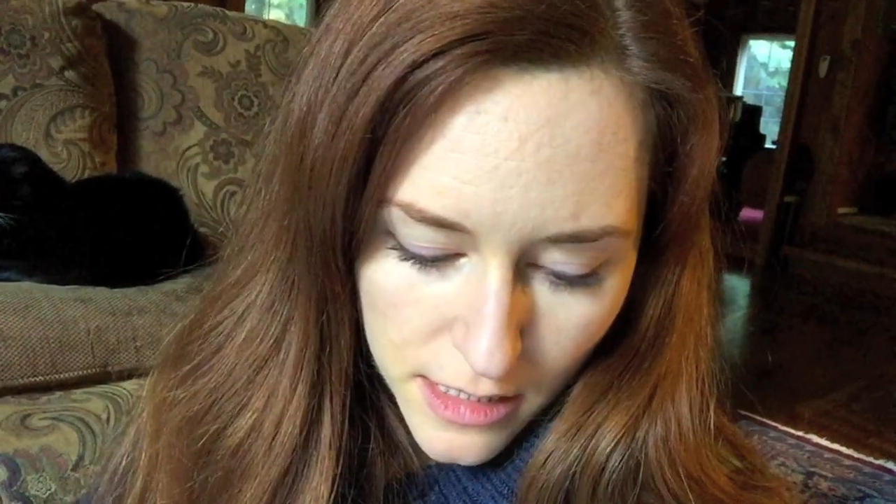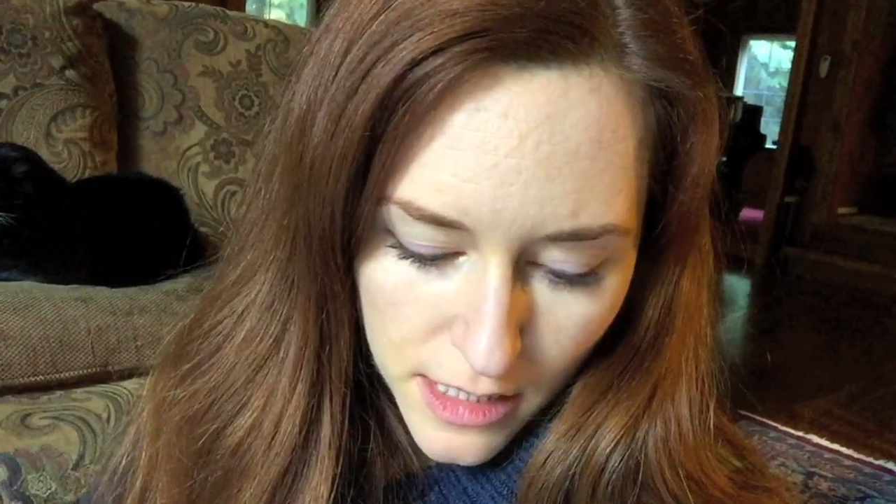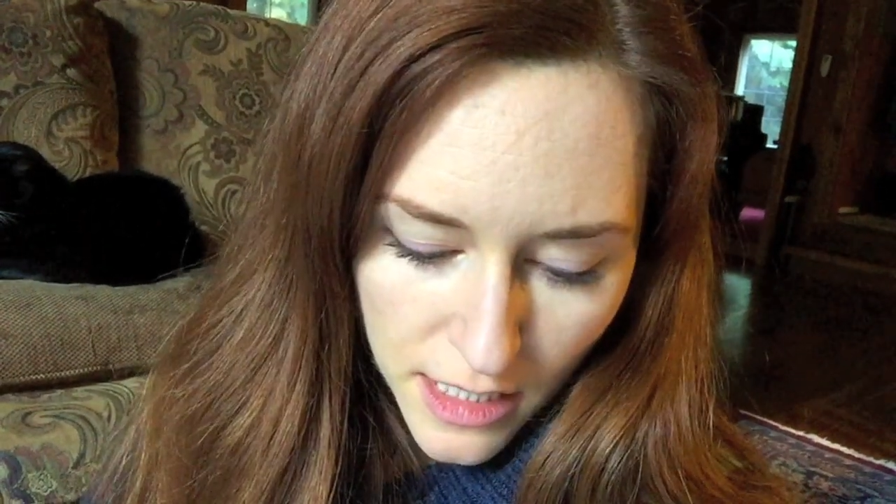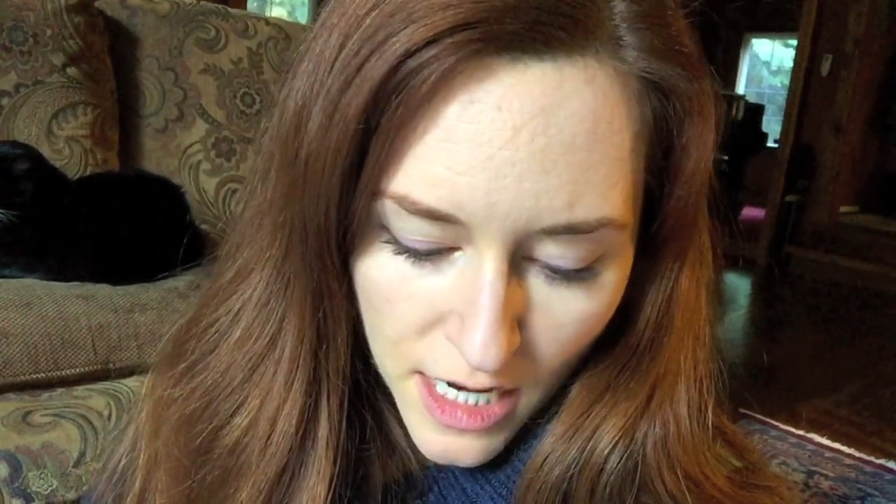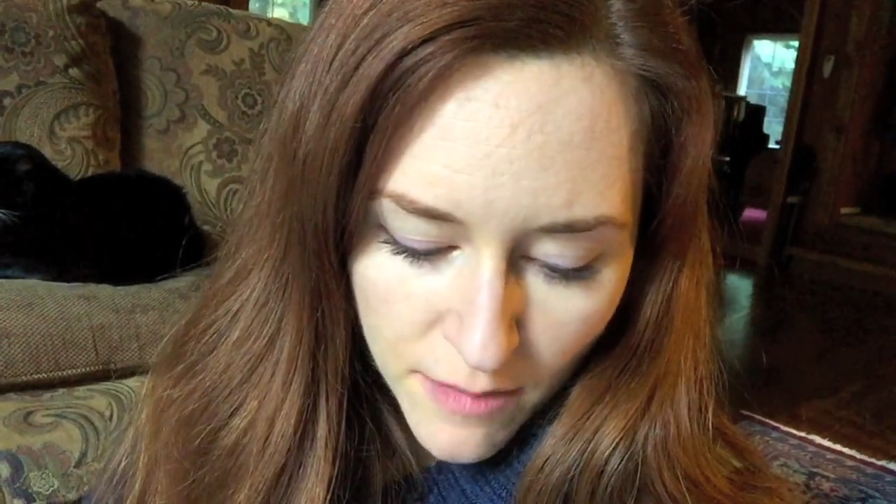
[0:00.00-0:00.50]

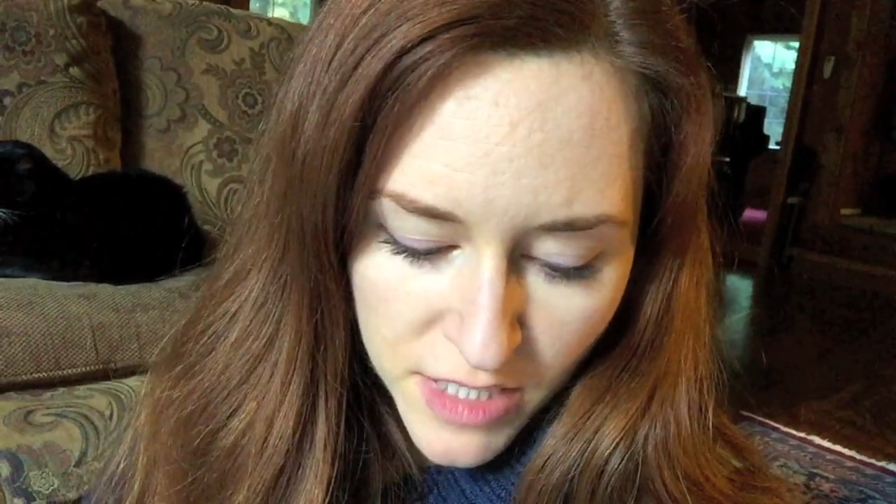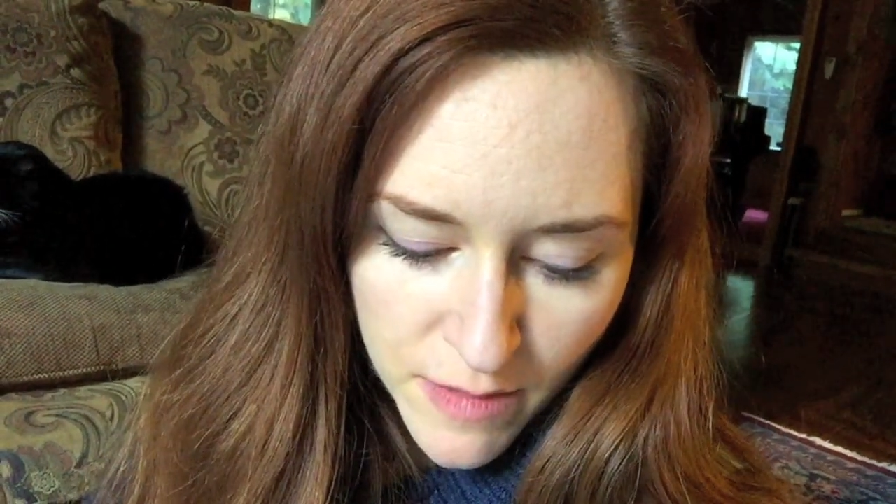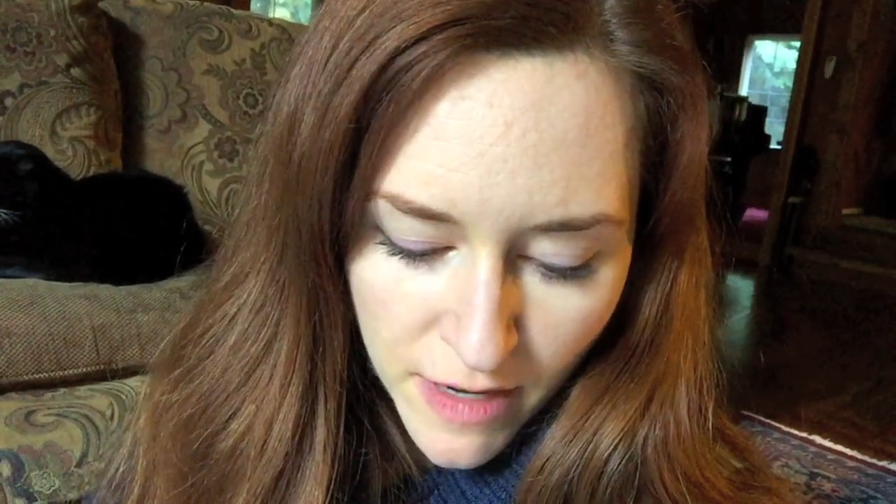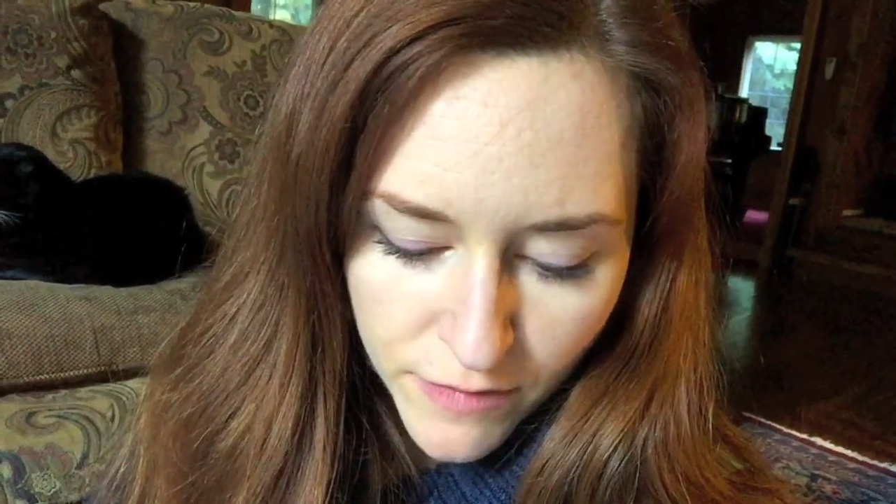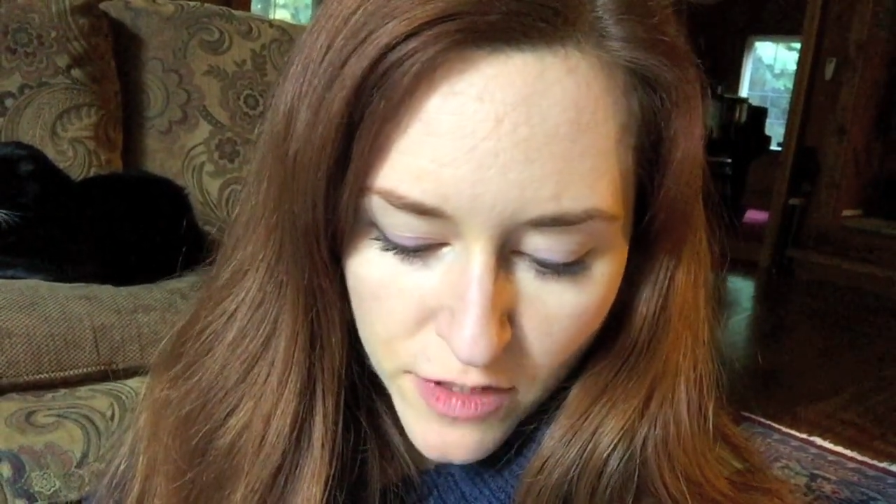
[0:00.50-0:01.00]
They named
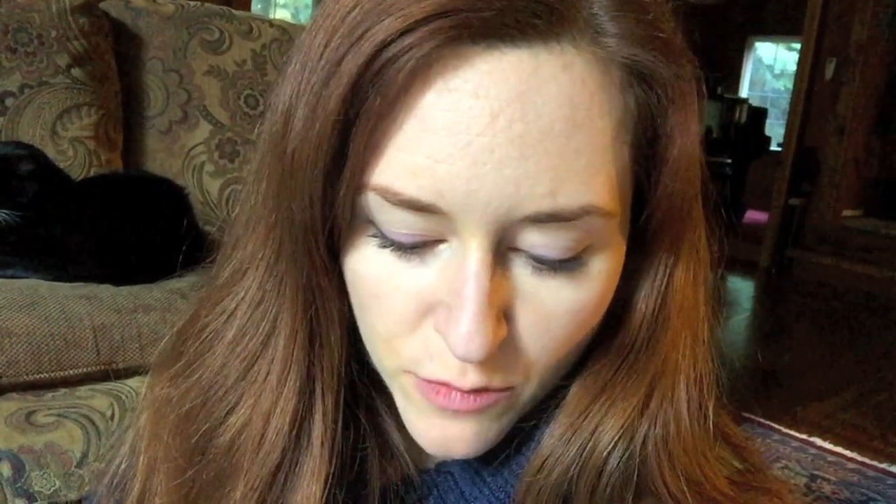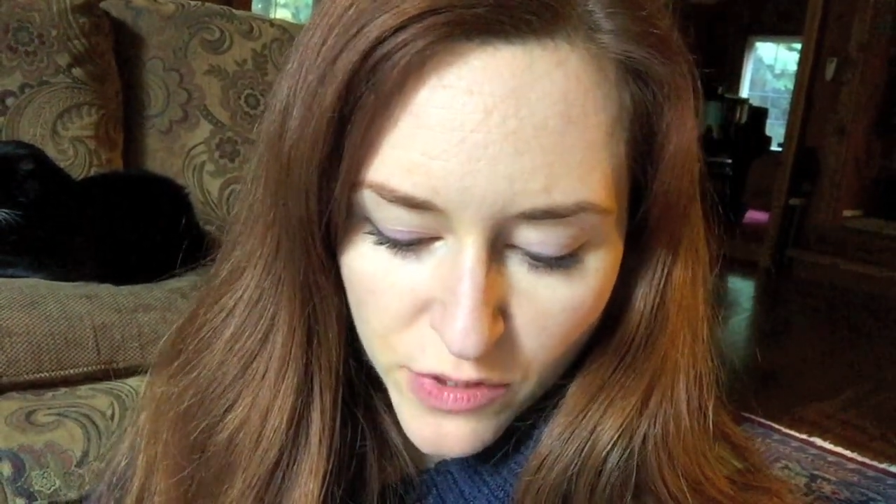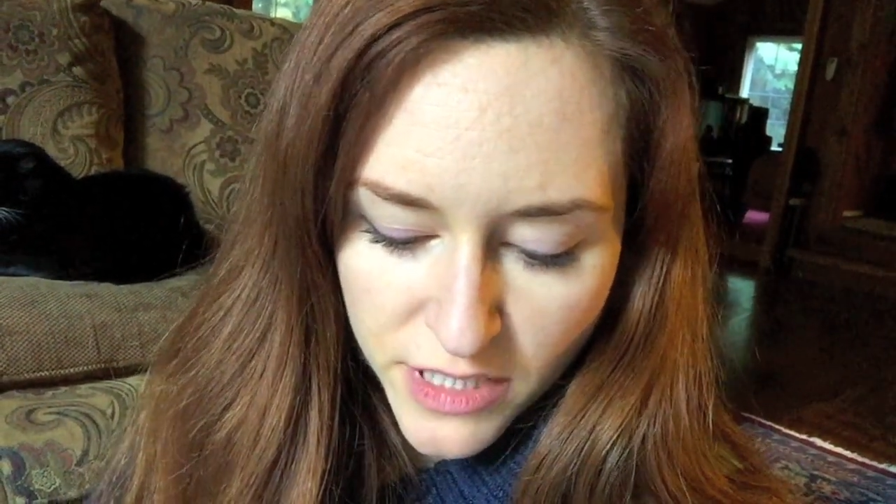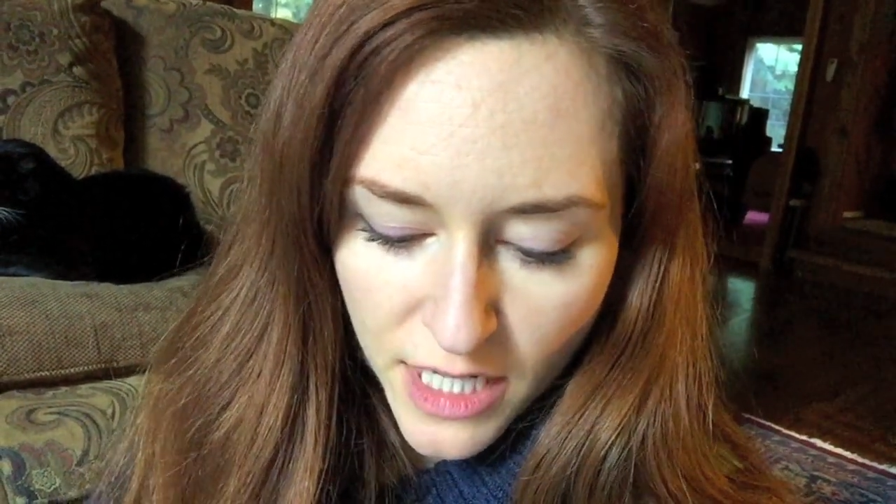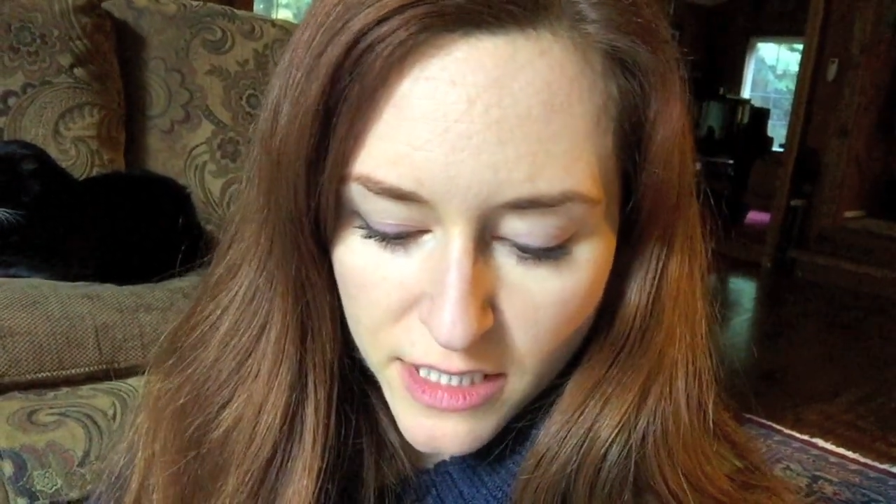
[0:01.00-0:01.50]
him after the
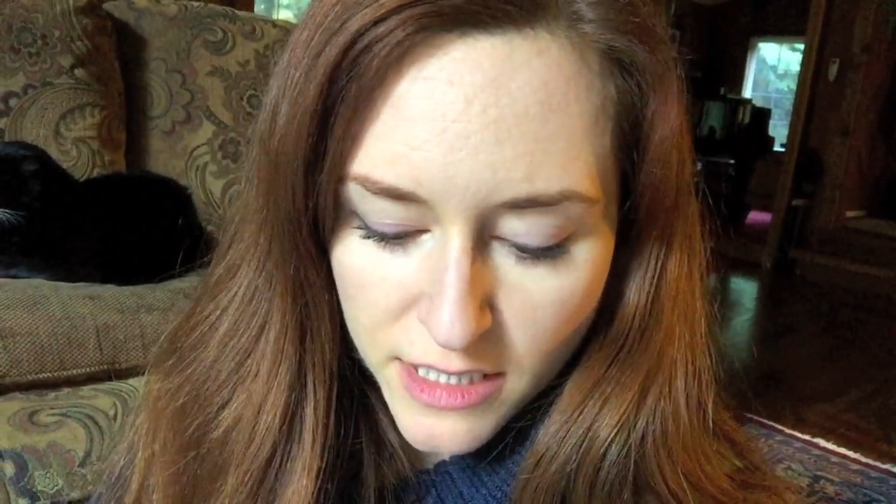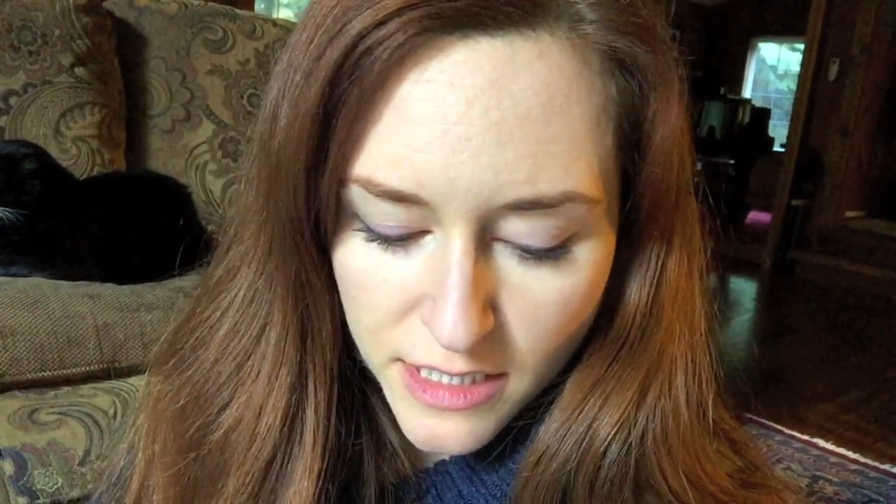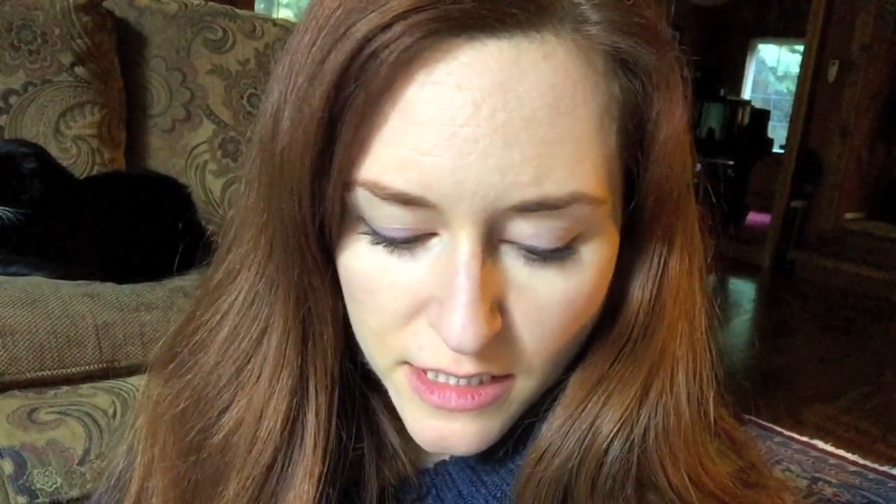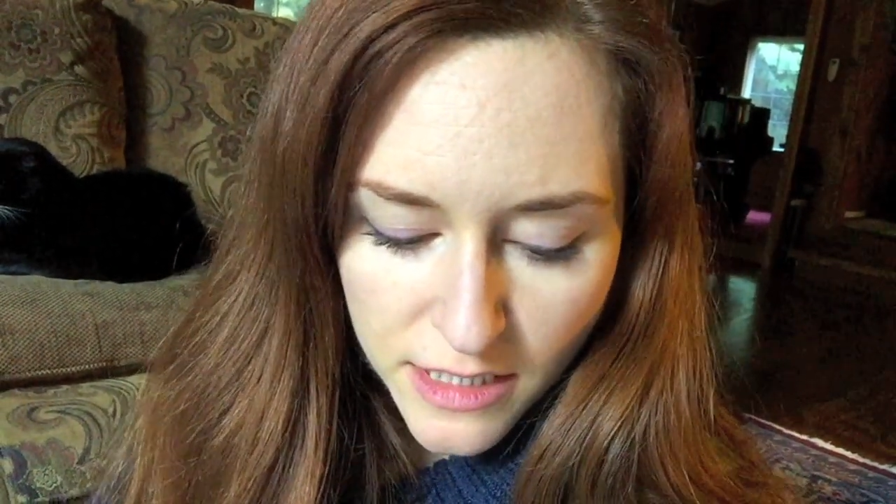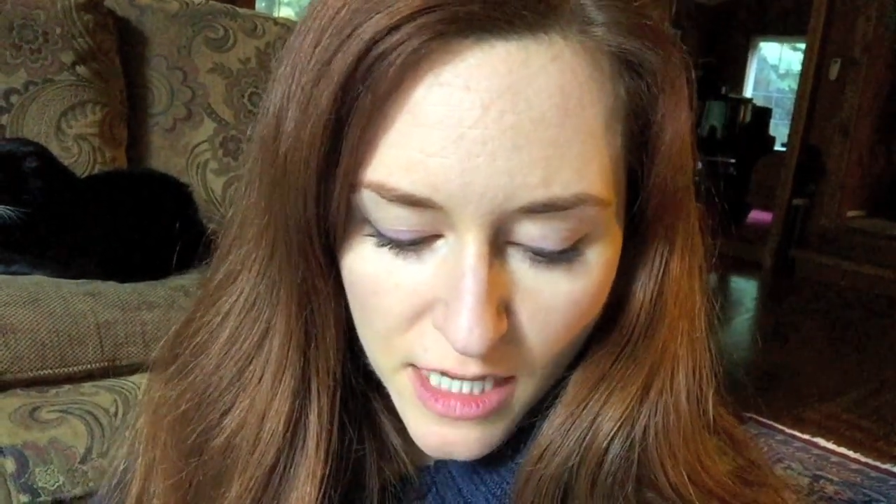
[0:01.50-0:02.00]
precise...